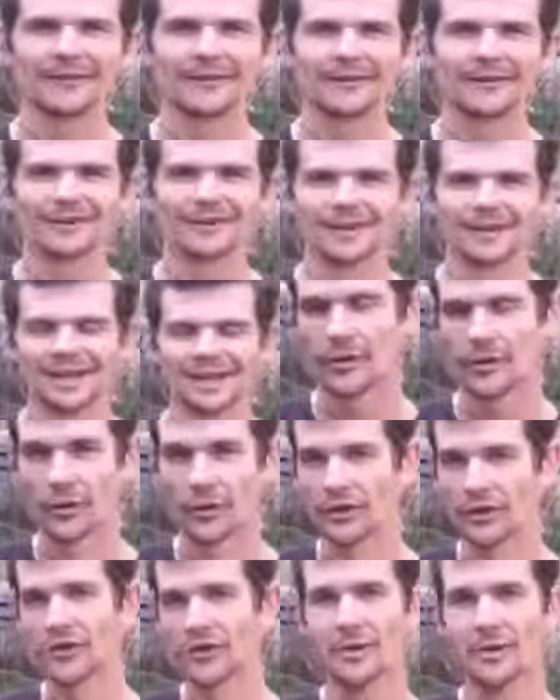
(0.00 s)
ever. So
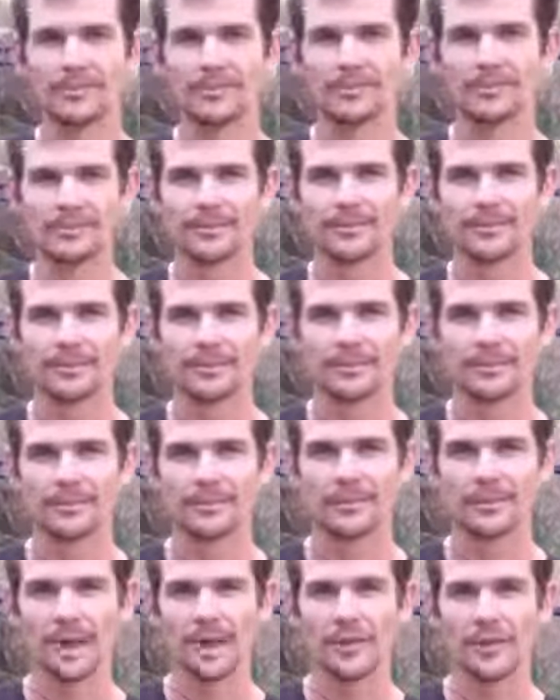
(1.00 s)
I ditched them.
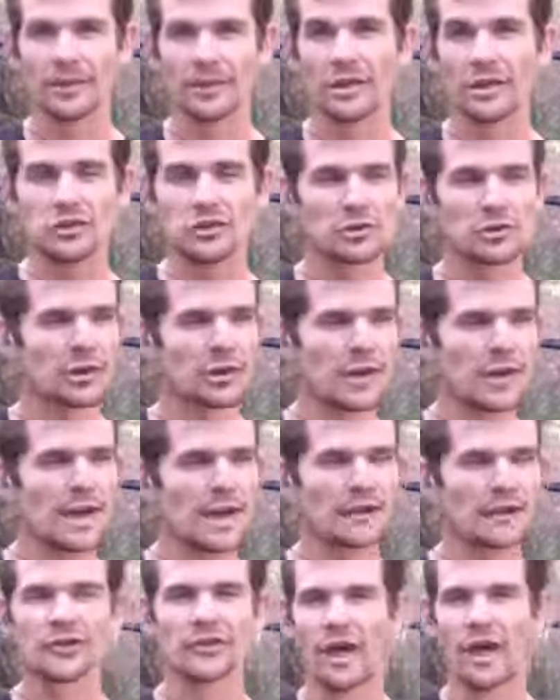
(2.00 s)
And literally the
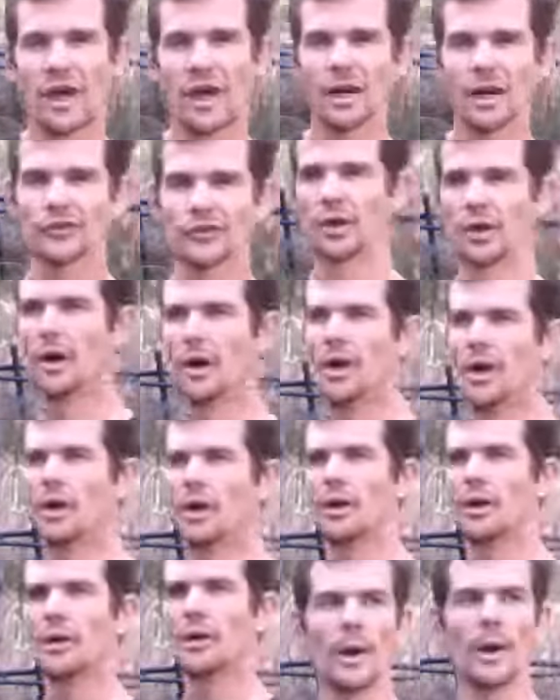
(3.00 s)
next day, I was like,
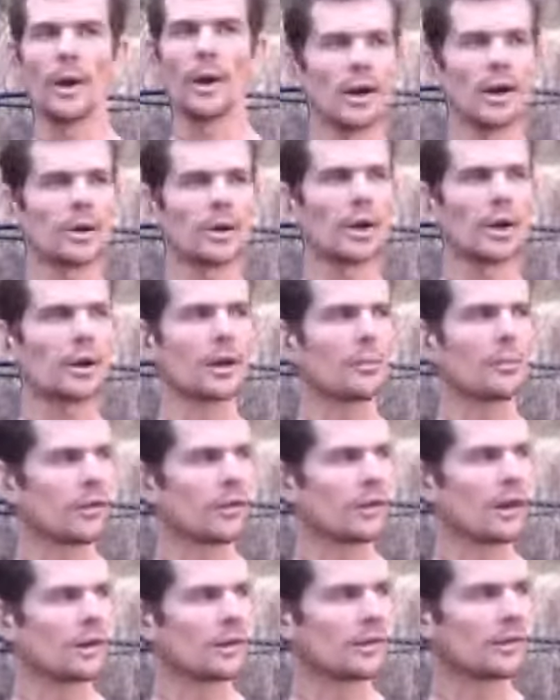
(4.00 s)
wow, I can, I can
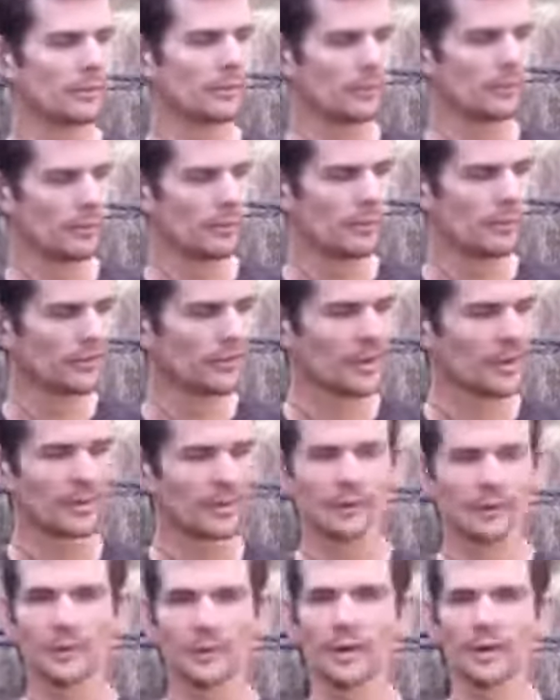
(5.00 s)
breathe. And my
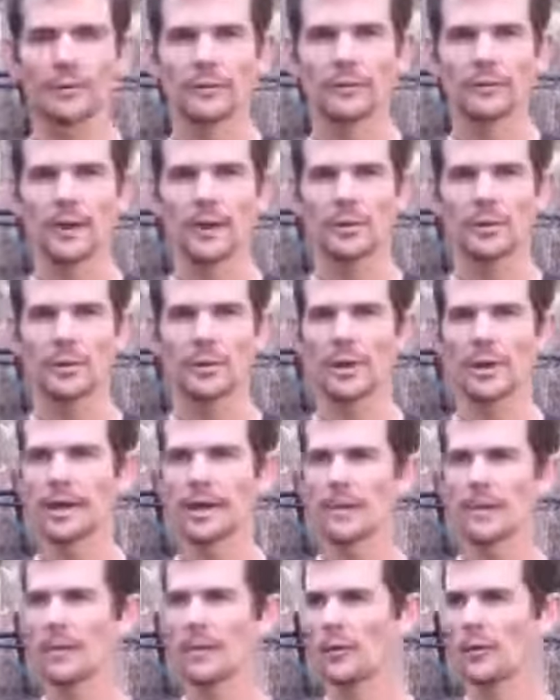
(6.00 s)
stomach feels even flatter when I
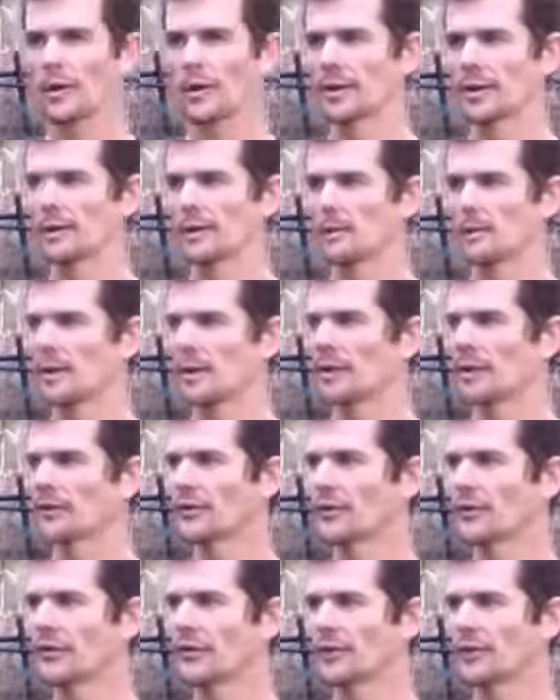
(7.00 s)
wake up in the morning and wow,
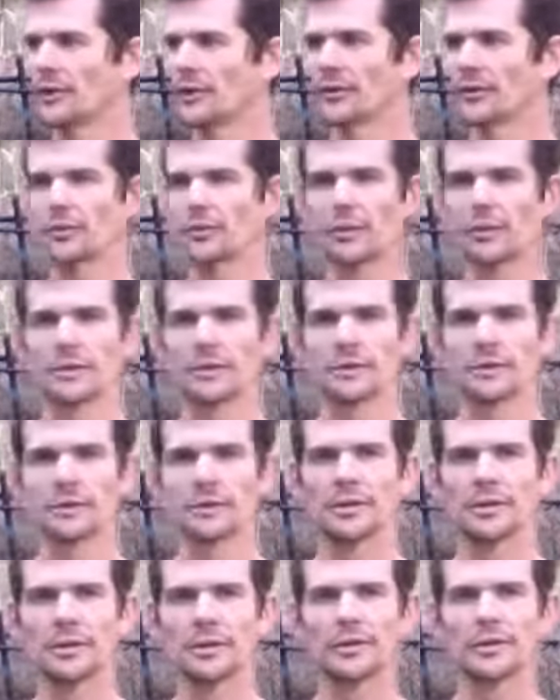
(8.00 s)
this is this is really
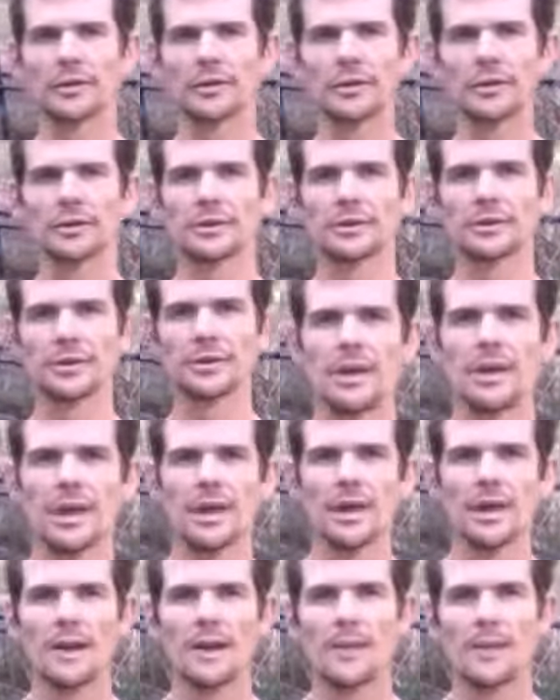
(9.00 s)
good. This is really good.
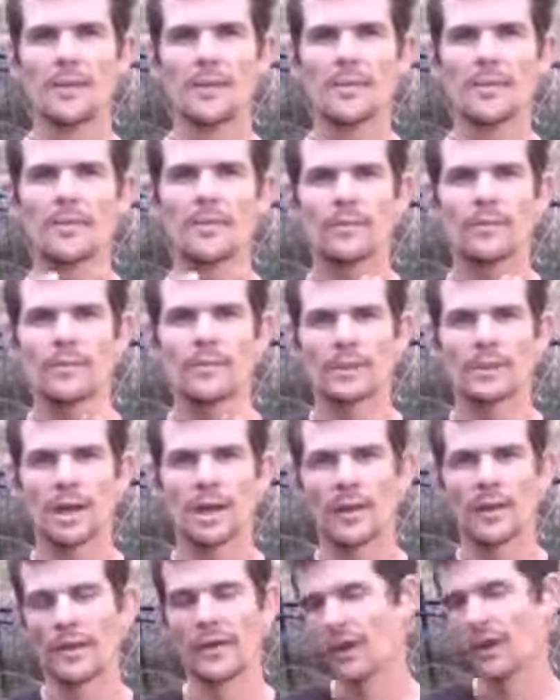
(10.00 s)

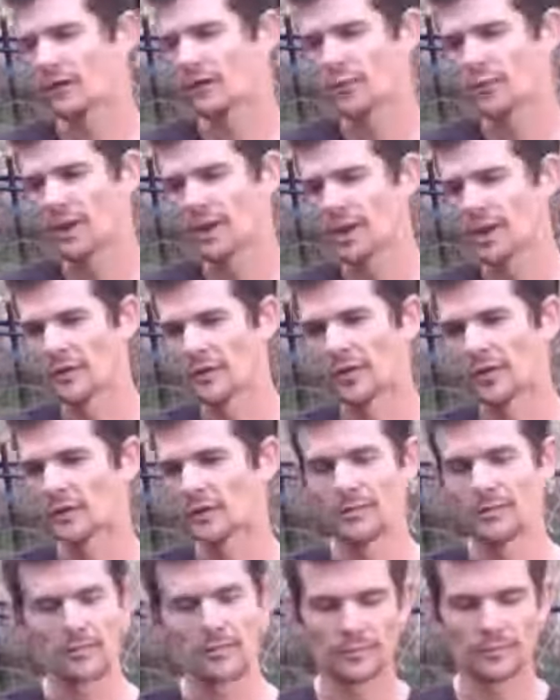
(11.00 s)
And then I just went on the,
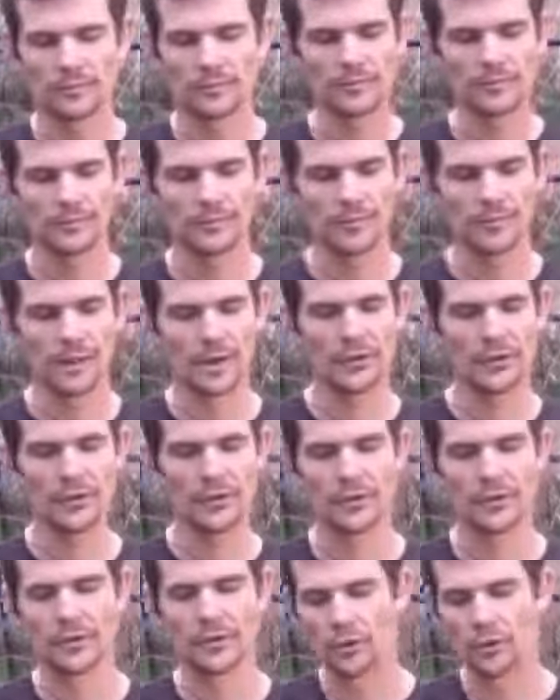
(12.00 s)

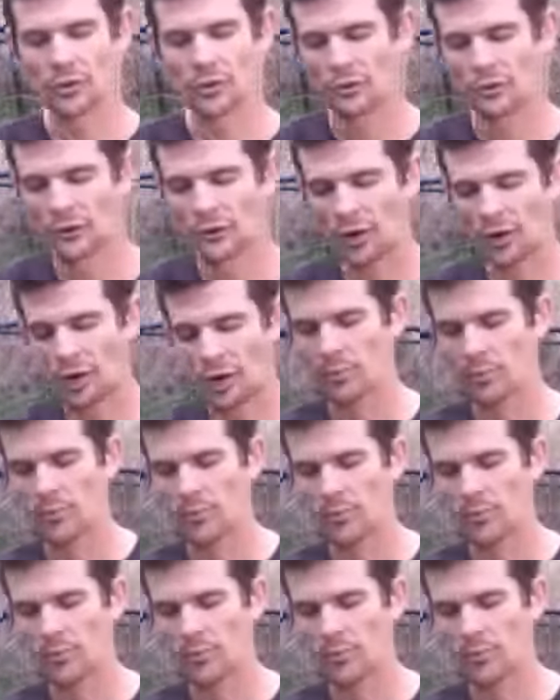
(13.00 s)
Dr. McDougall style